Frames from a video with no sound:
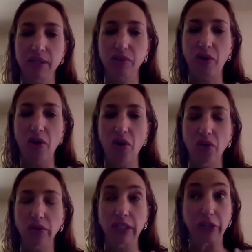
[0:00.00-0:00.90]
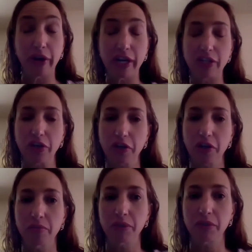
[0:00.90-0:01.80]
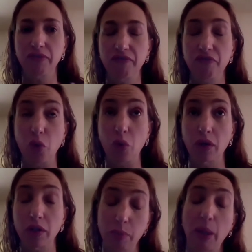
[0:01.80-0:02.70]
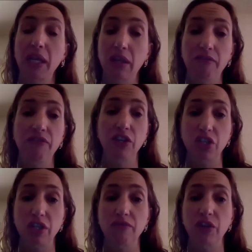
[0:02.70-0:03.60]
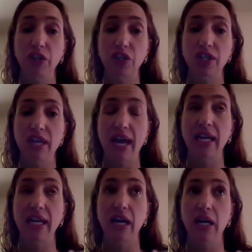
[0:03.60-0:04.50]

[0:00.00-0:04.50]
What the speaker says: These are all literary terms for speculative fiction, fiction that